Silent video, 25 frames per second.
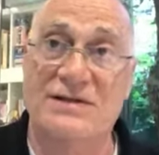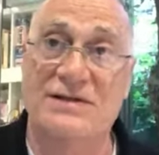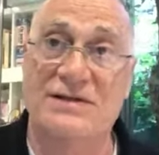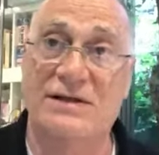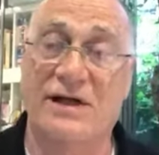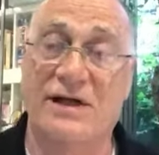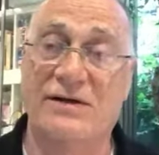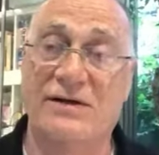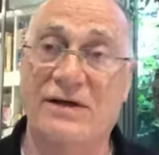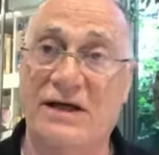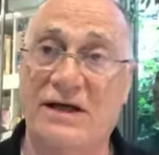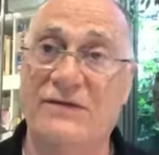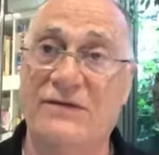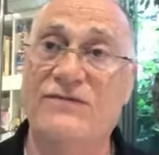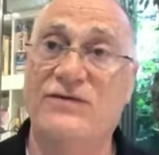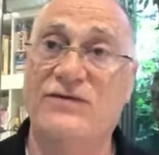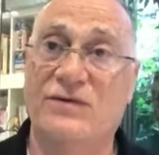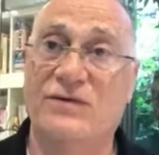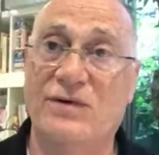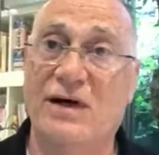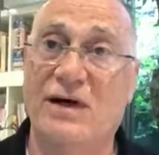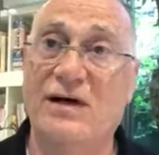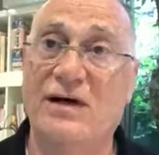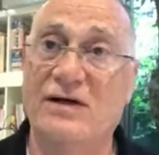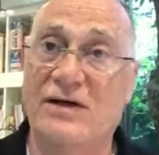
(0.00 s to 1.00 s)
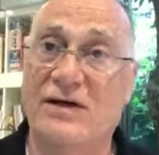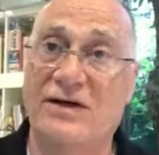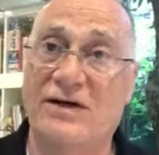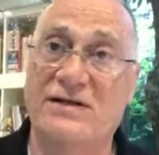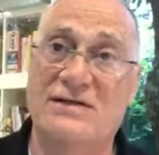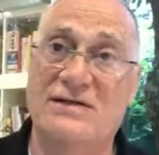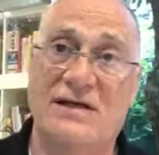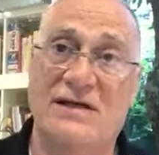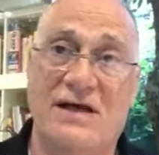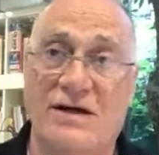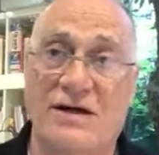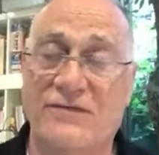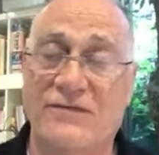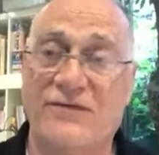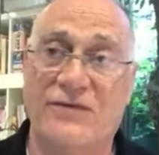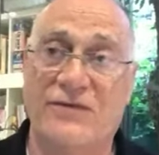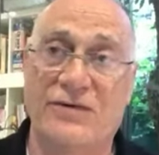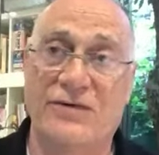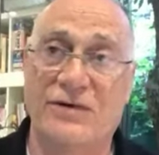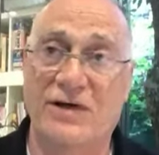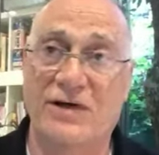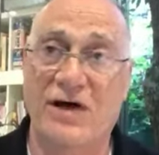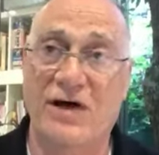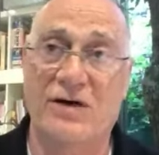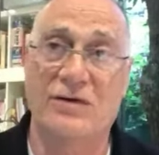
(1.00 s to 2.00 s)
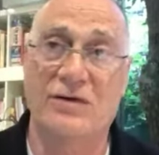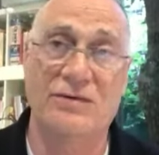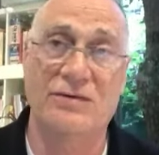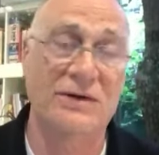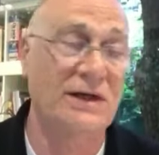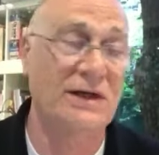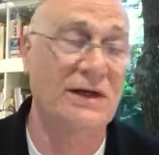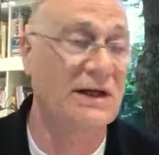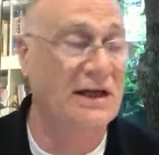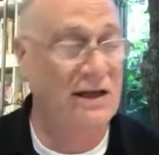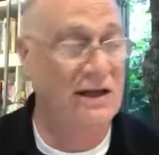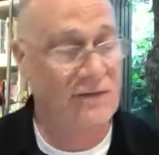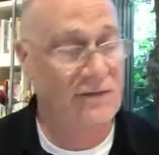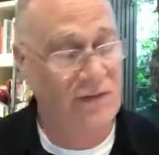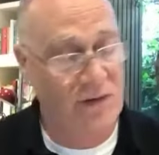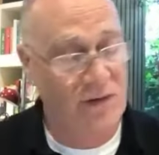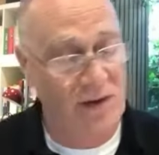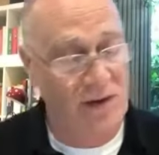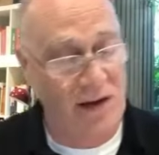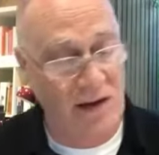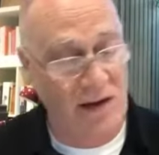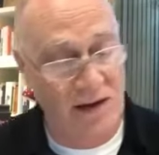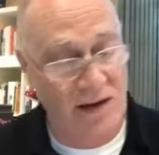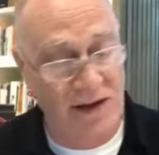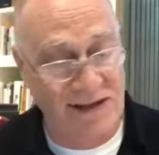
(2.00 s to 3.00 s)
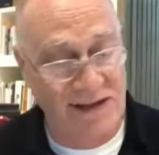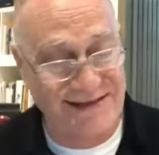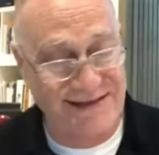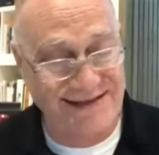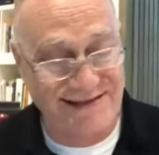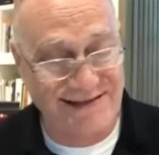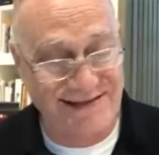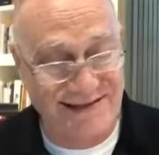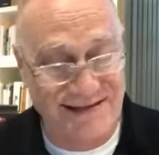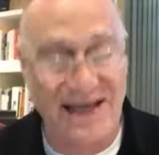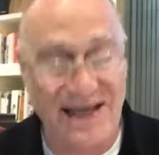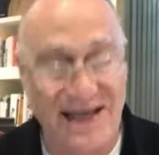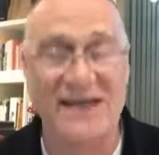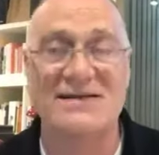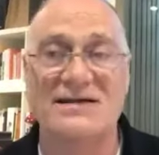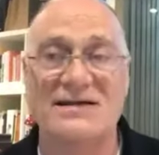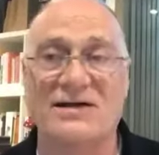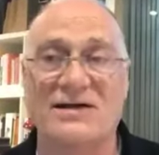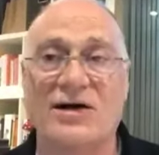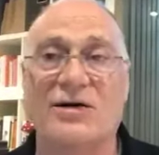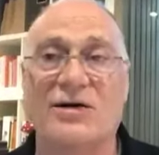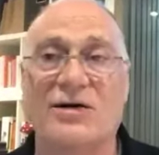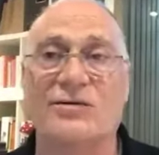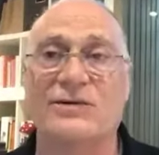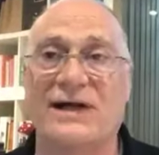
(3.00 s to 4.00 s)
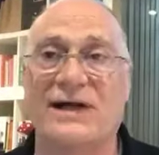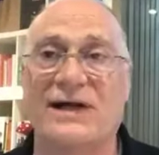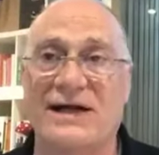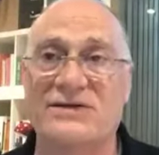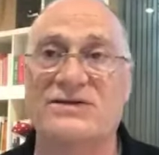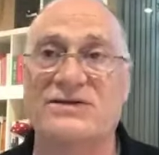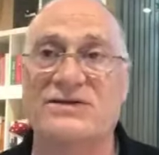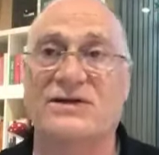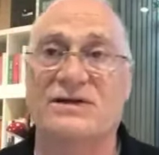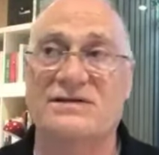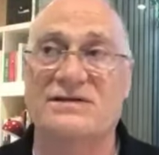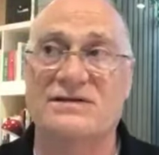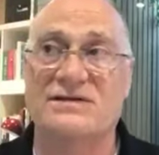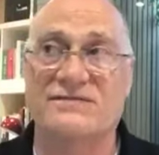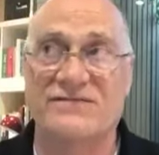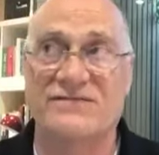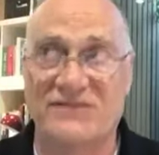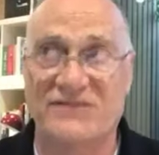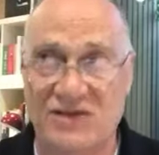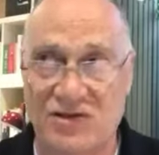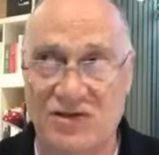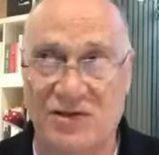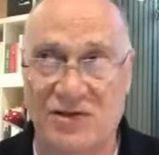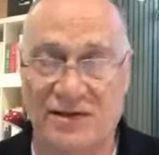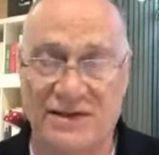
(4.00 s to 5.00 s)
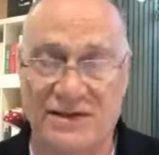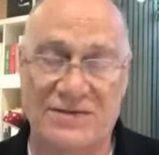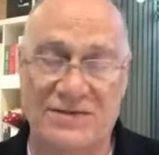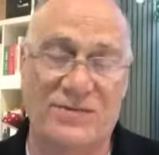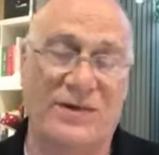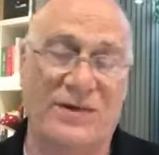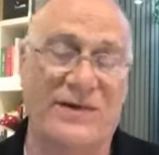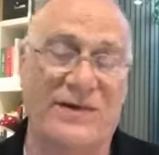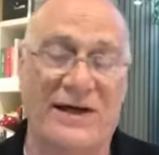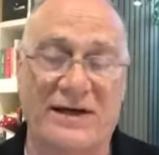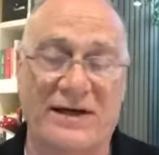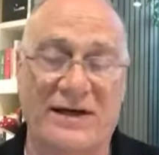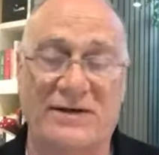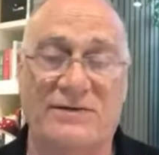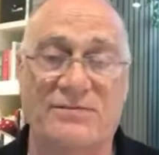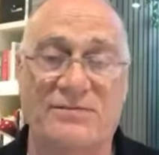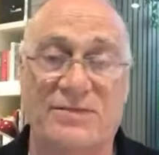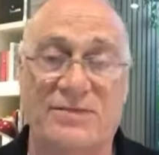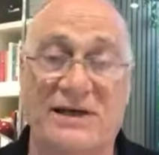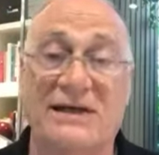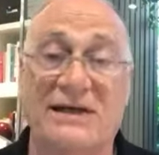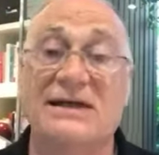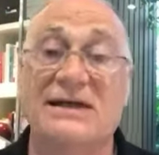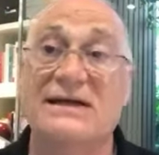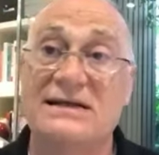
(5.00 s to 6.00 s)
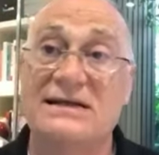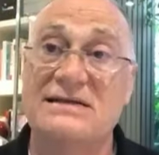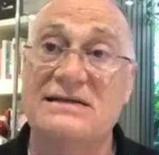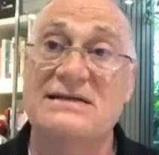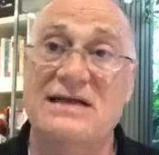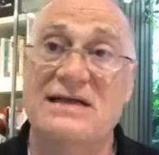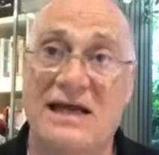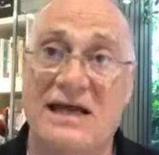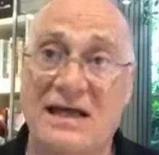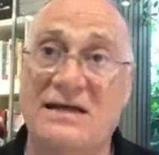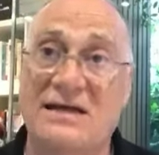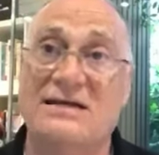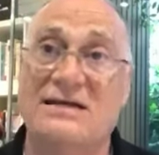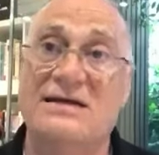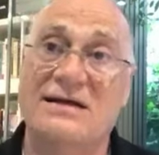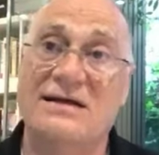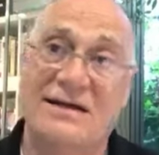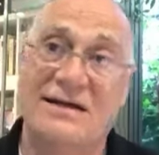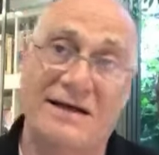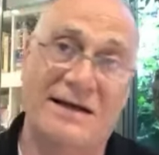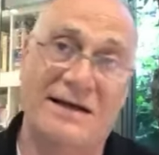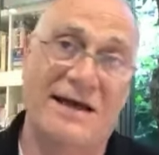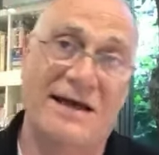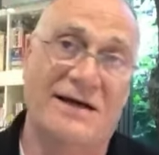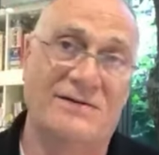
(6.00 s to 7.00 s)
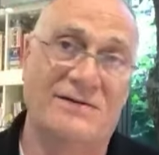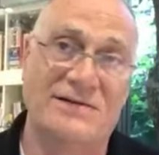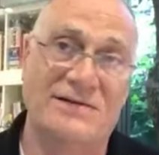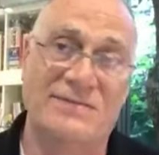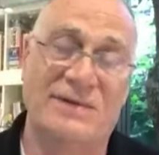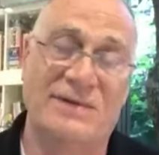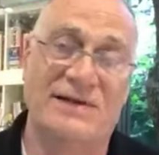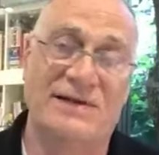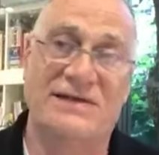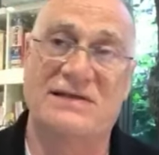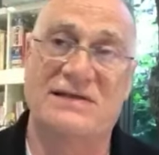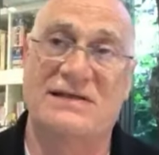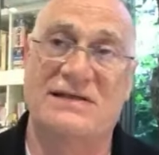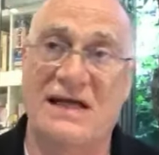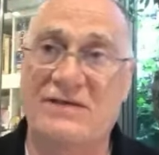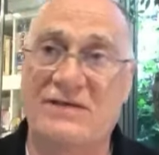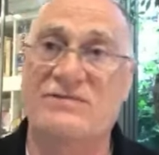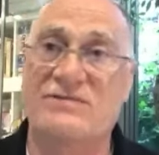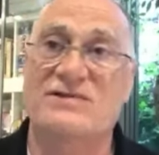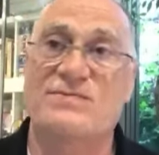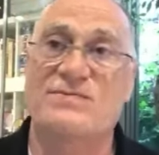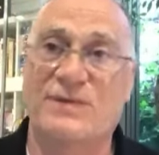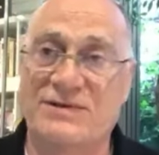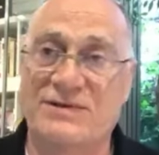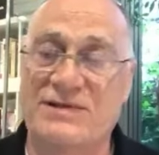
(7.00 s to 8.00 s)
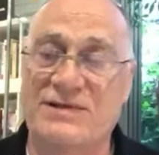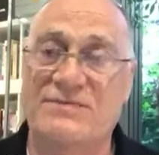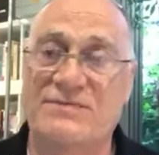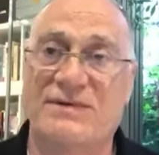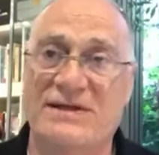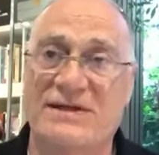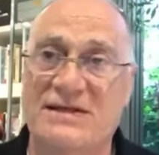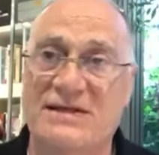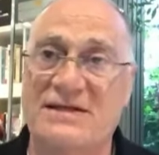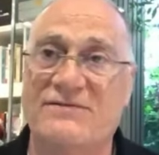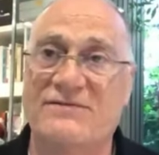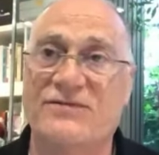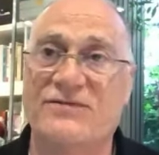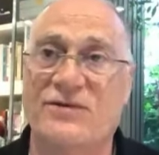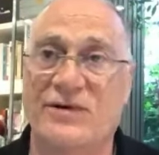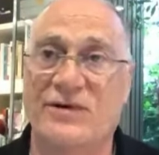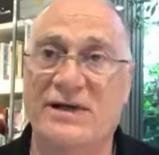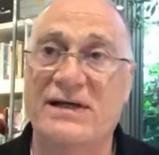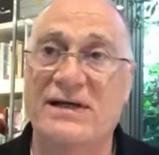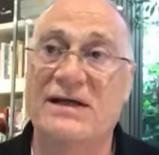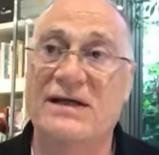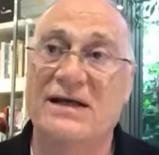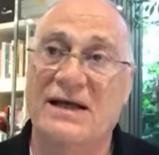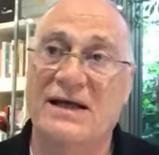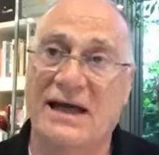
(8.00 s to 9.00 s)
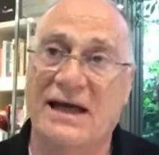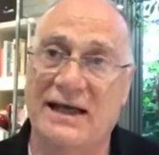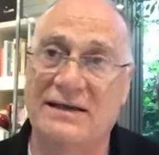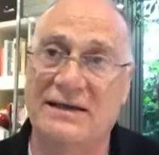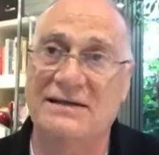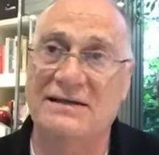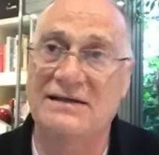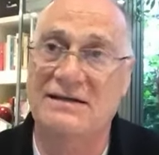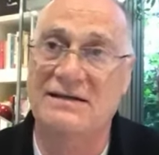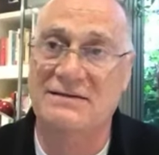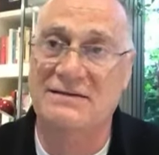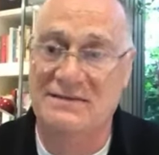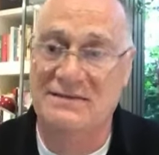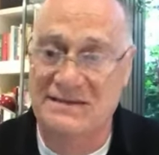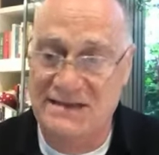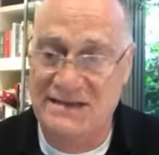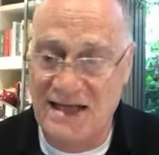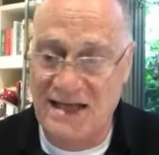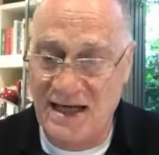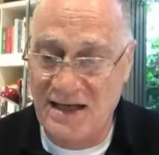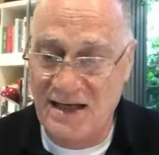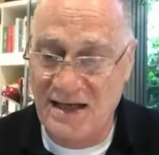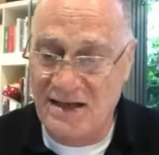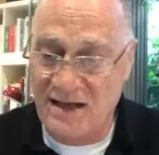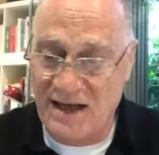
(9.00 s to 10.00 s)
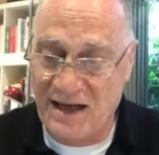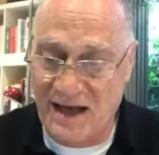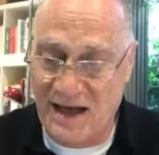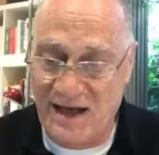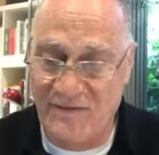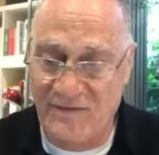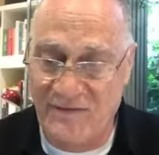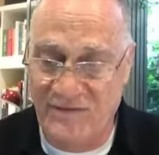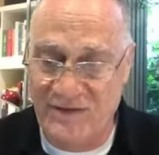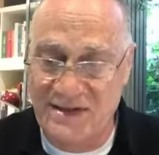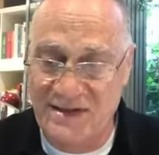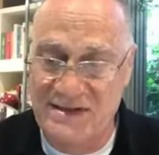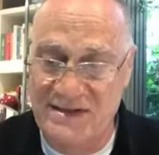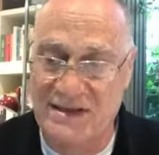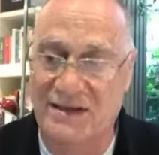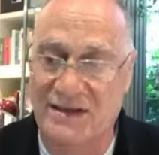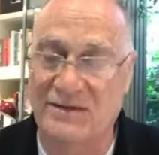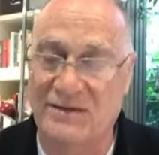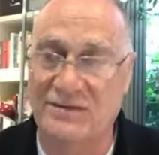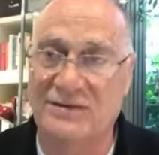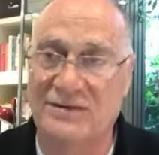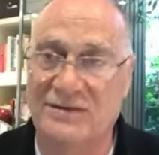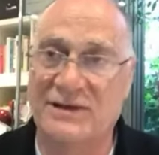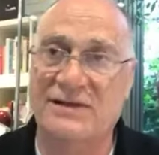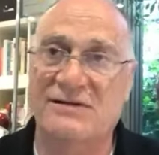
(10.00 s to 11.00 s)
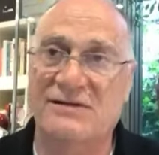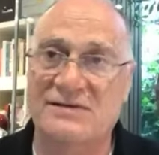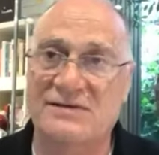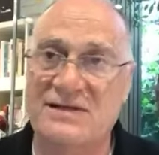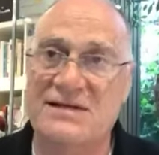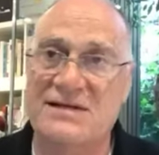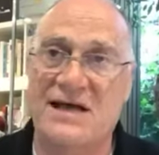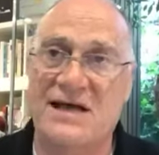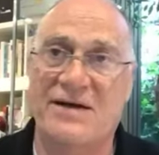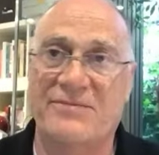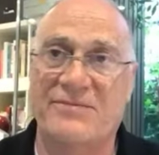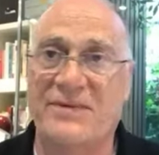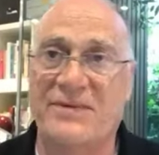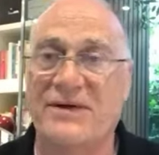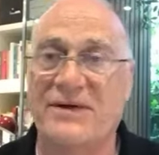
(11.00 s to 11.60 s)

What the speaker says: You know, if you are going to go for a goal, if you are going to set a goal and you're going to visualize what that could be, take accountability, take responsibility for it, and take every single little step.